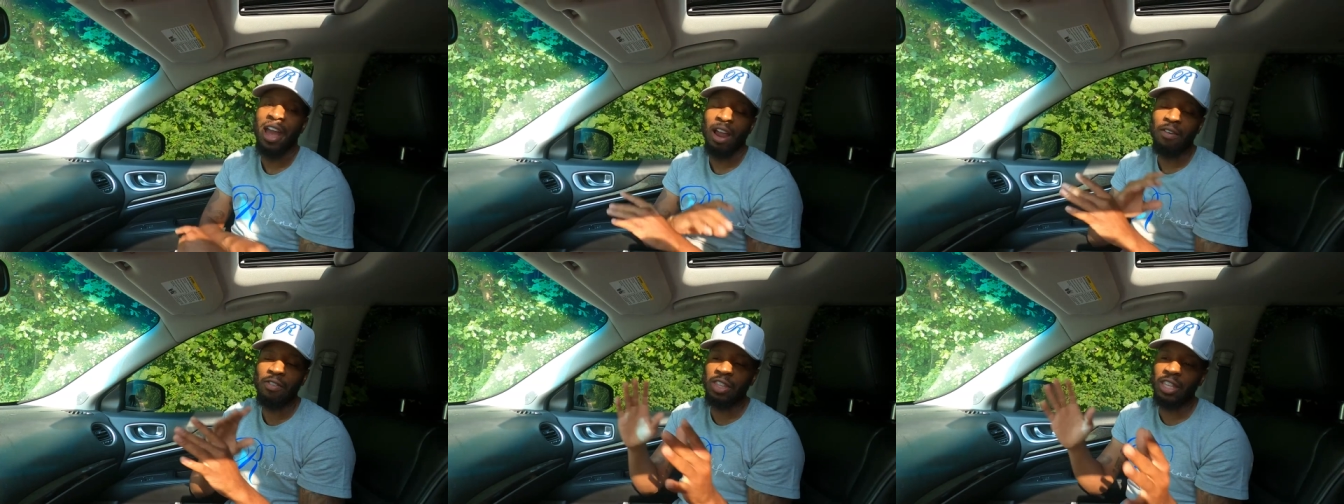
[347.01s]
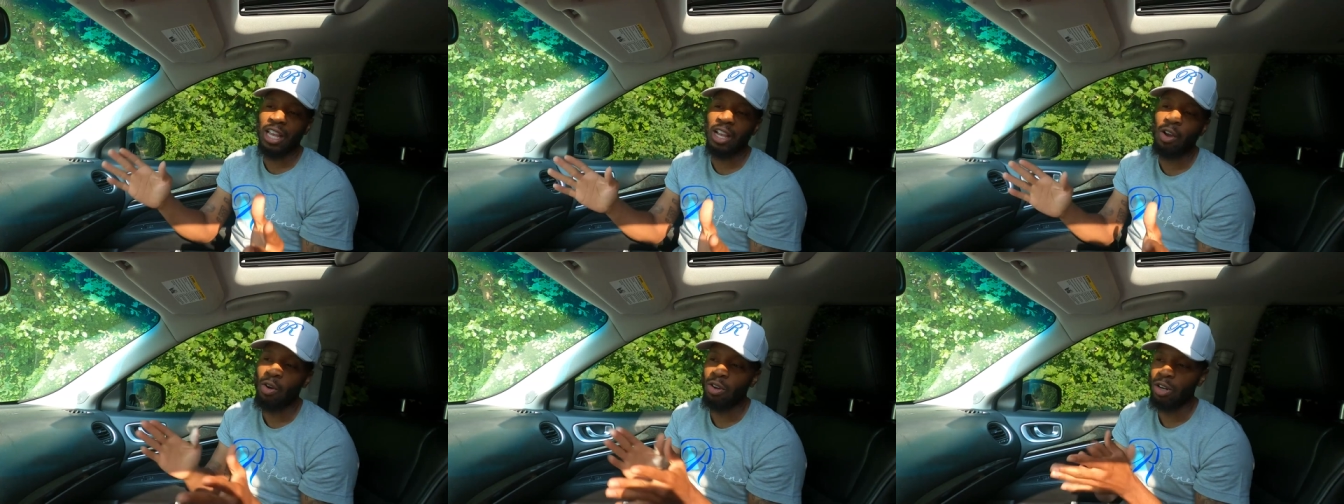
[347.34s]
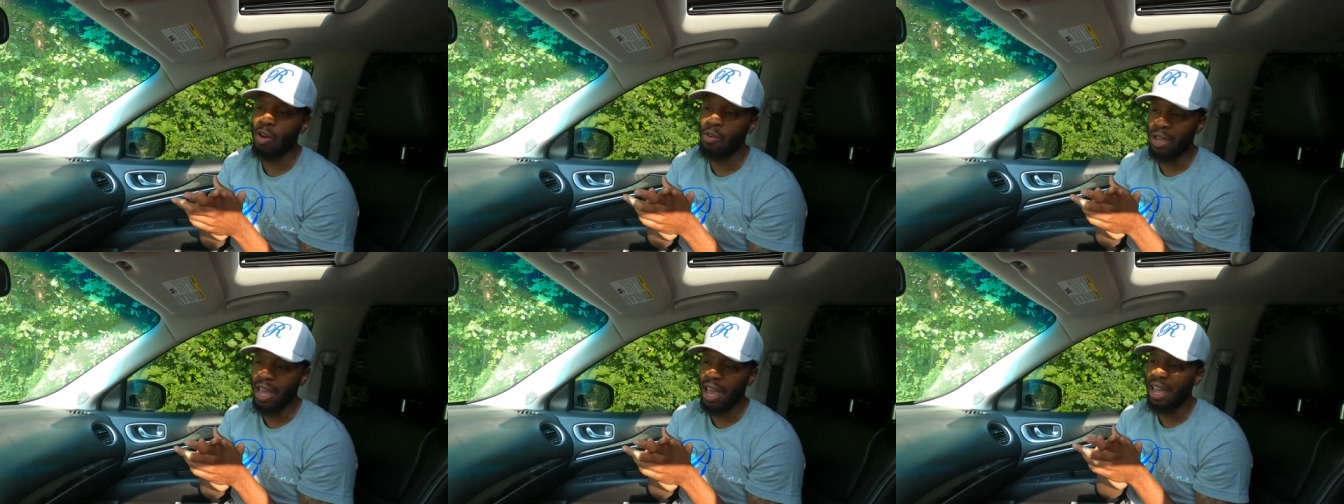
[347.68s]
Everything
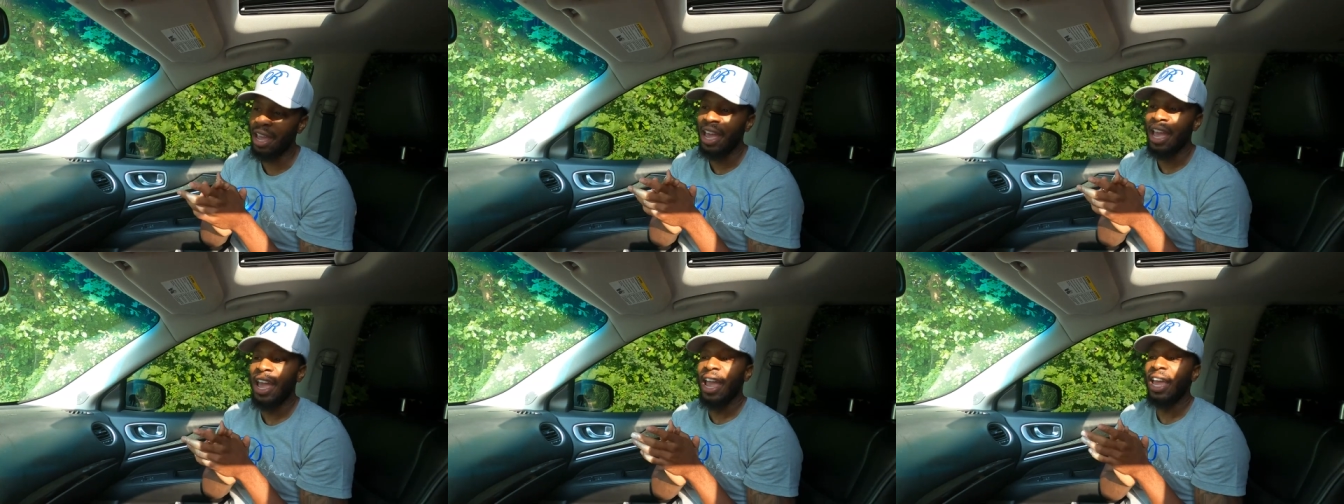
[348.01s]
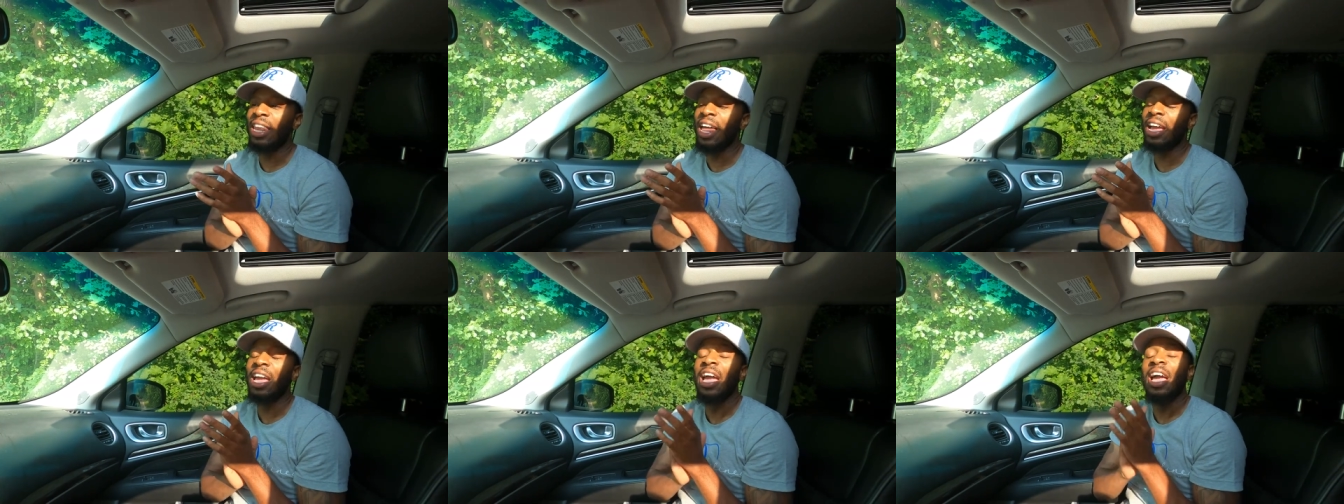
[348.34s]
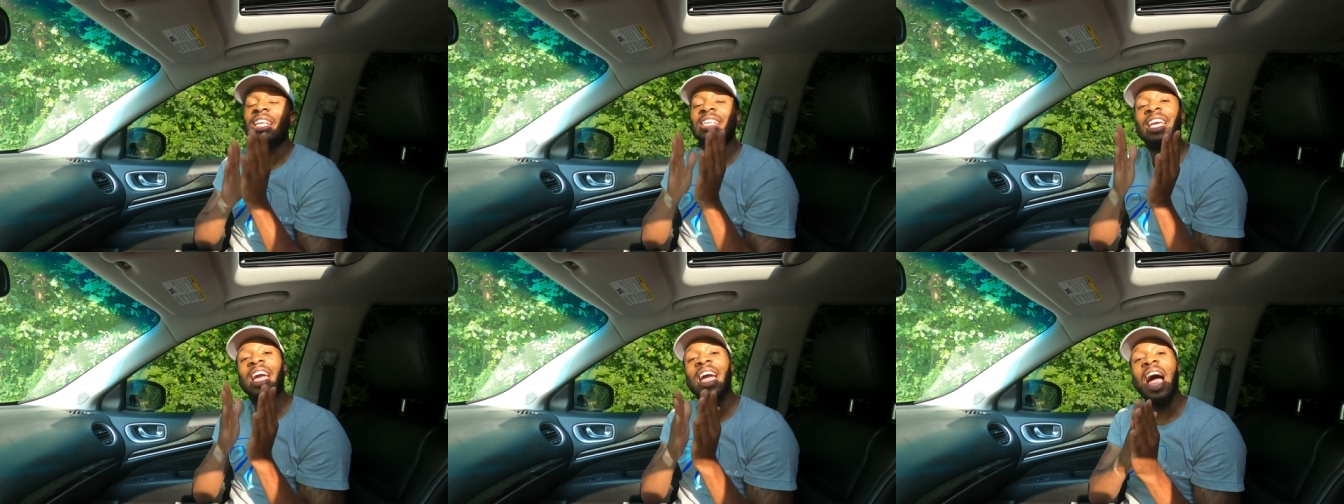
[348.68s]
going okay. He like,
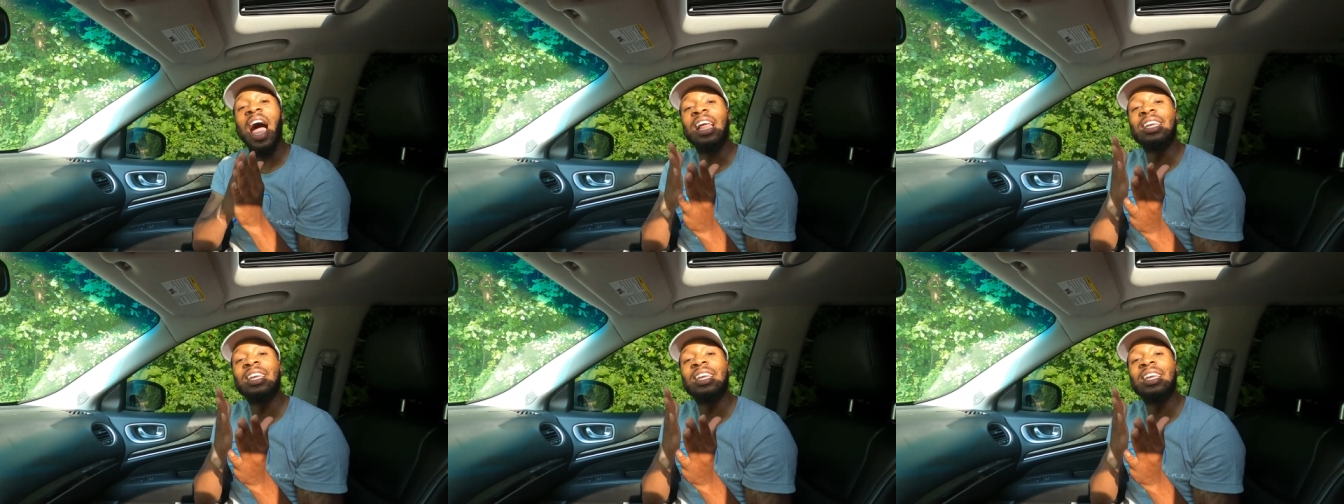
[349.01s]
yeah,